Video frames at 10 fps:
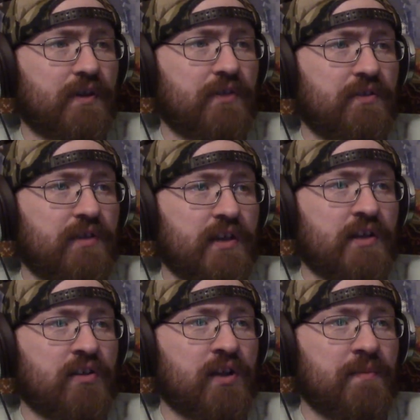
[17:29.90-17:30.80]
It's like a
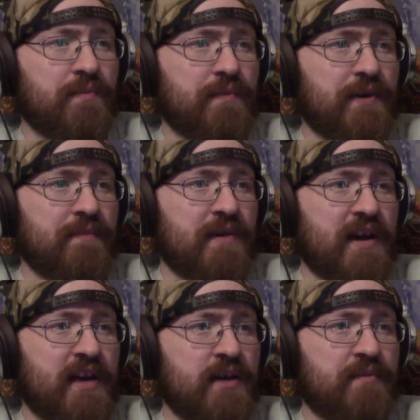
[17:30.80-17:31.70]
club to be in
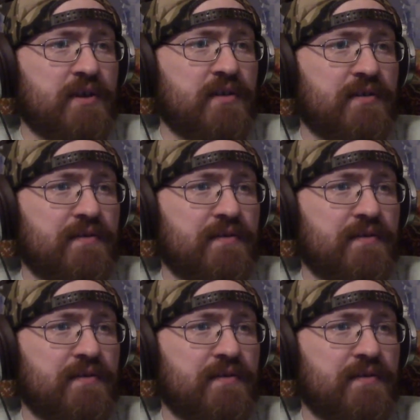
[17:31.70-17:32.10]
Miami.